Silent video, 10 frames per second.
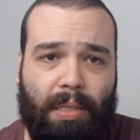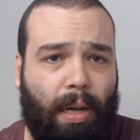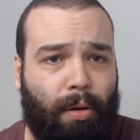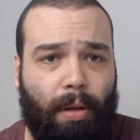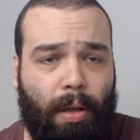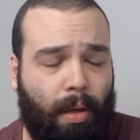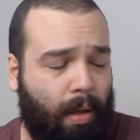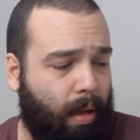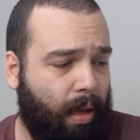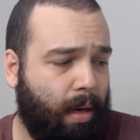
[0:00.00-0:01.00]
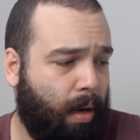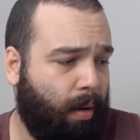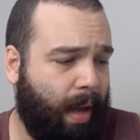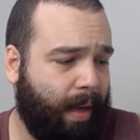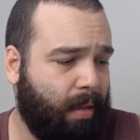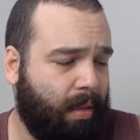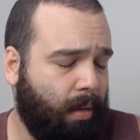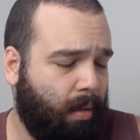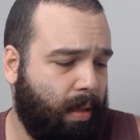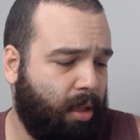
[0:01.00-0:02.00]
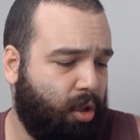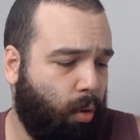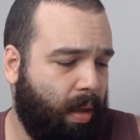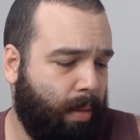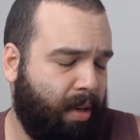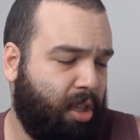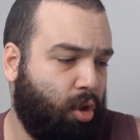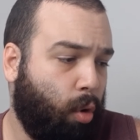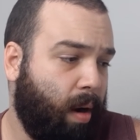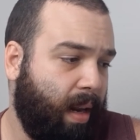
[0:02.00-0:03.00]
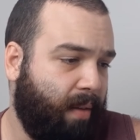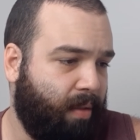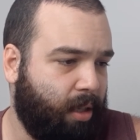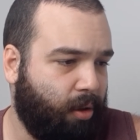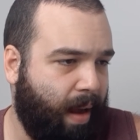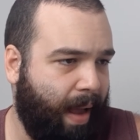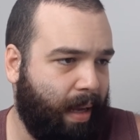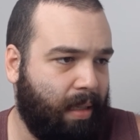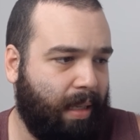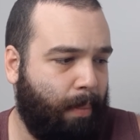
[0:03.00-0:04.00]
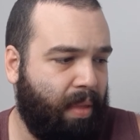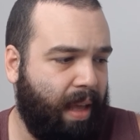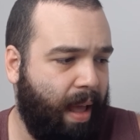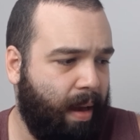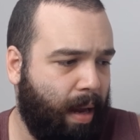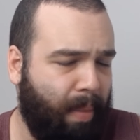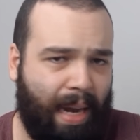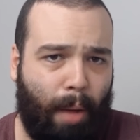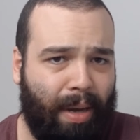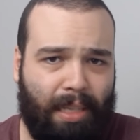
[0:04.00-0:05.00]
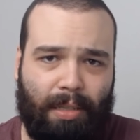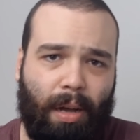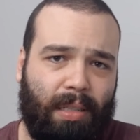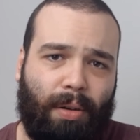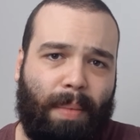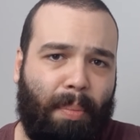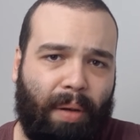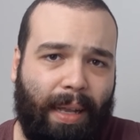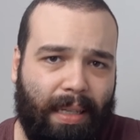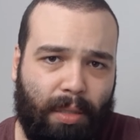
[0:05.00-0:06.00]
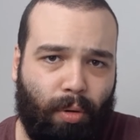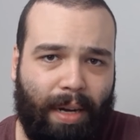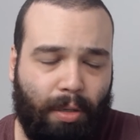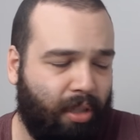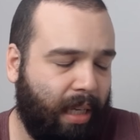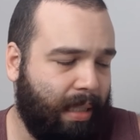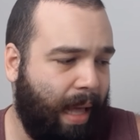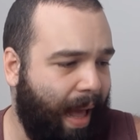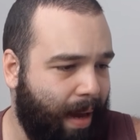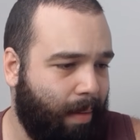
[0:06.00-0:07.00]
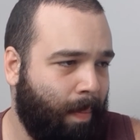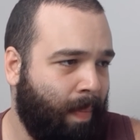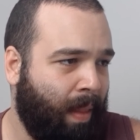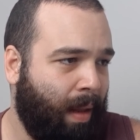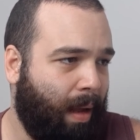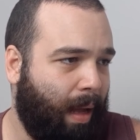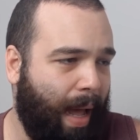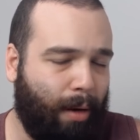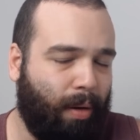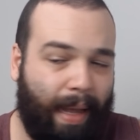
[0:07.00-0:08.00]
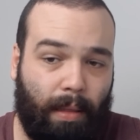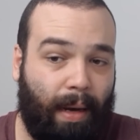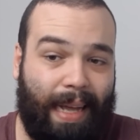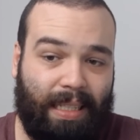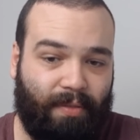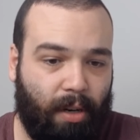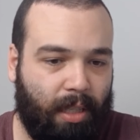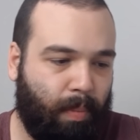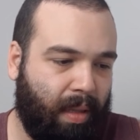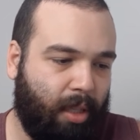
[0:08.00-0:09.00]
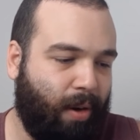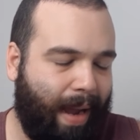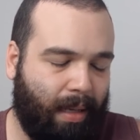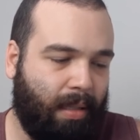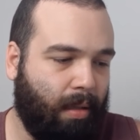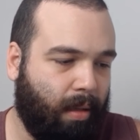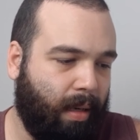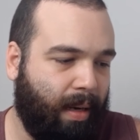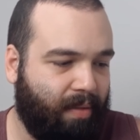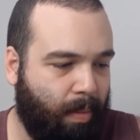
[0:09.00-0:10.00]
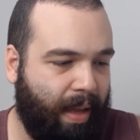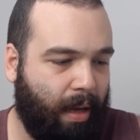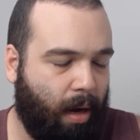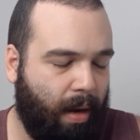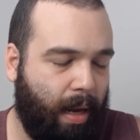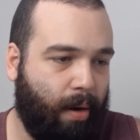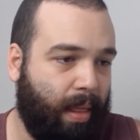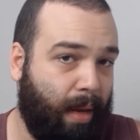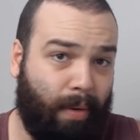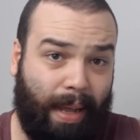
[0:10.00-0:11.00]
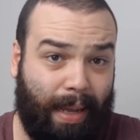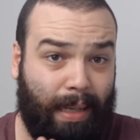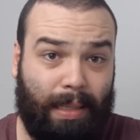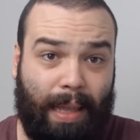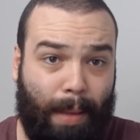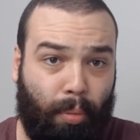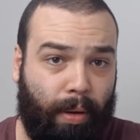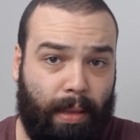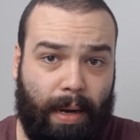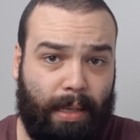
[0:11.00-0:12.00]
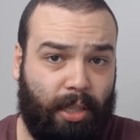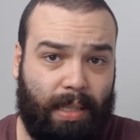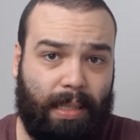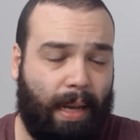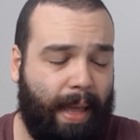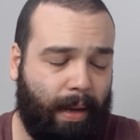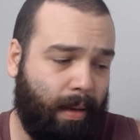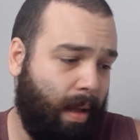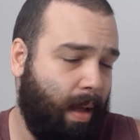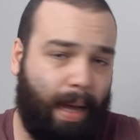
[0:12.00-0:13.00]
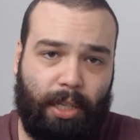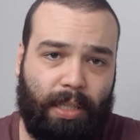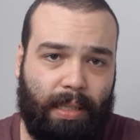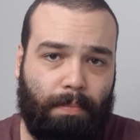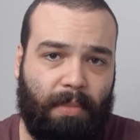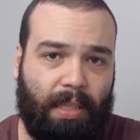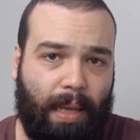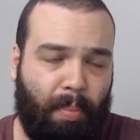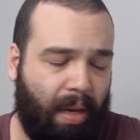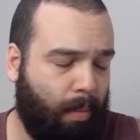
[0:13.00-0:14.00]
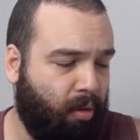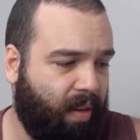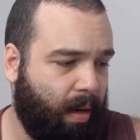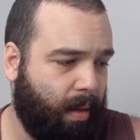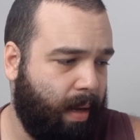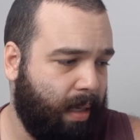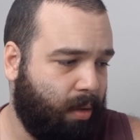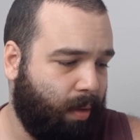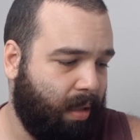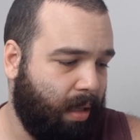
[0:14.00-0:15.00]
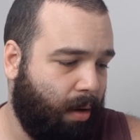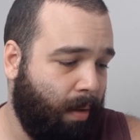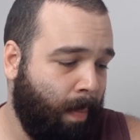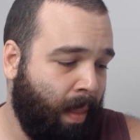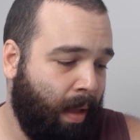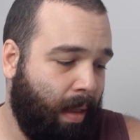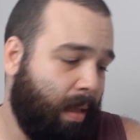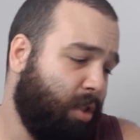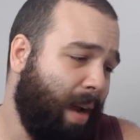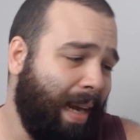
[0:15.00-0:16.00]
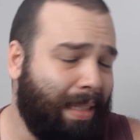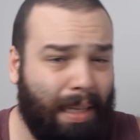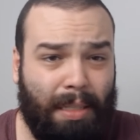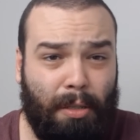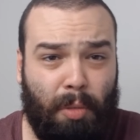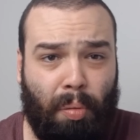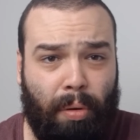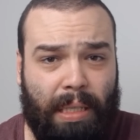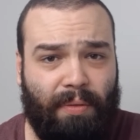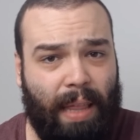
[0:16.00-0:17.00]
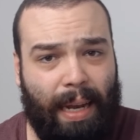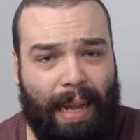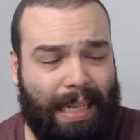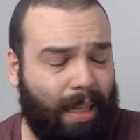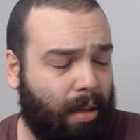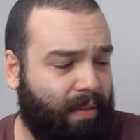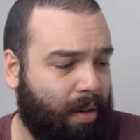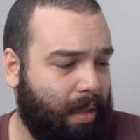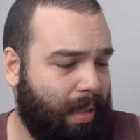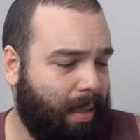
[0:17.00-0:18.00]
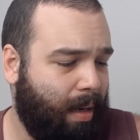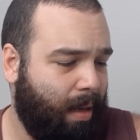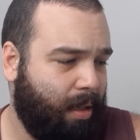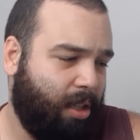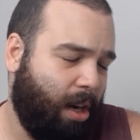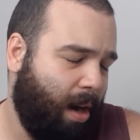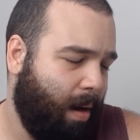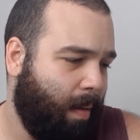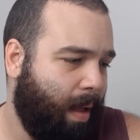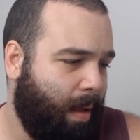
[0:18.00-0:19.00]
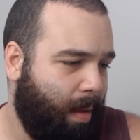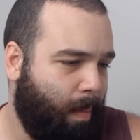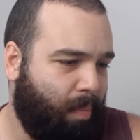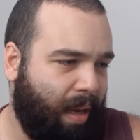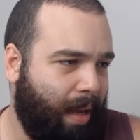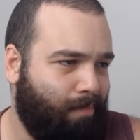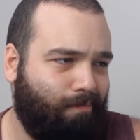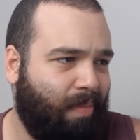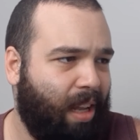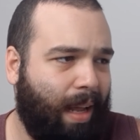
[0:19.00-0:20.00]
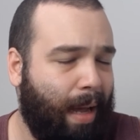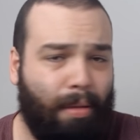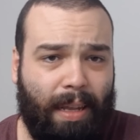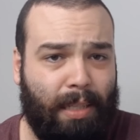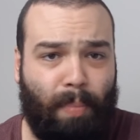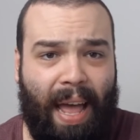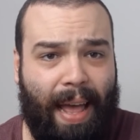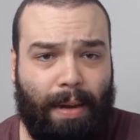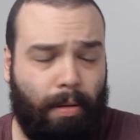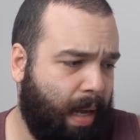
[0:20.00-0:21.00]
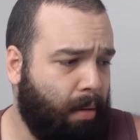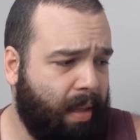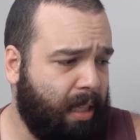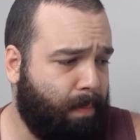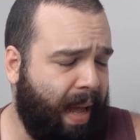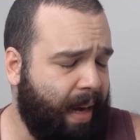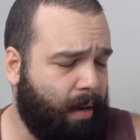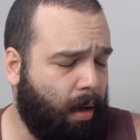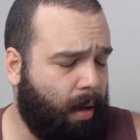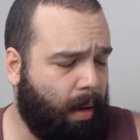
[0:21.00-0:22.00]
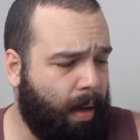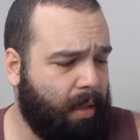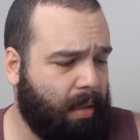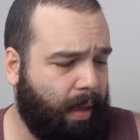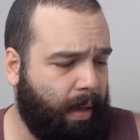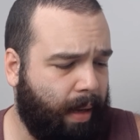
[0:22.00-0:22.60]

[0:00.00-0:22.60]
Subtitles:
So, you know, I can still enjoy the majority of the track and skip the end. I mean, how many songs are on my playlist where I do just that? I don't like the last verse, but the track is still good enough to make it on here. And then when I get to that point that I just dislike, I just skip it and move on to the next one. So the track does lose points for that last little verse, sure, but I don't think it's bad. I don't think it's bad at all, honestly.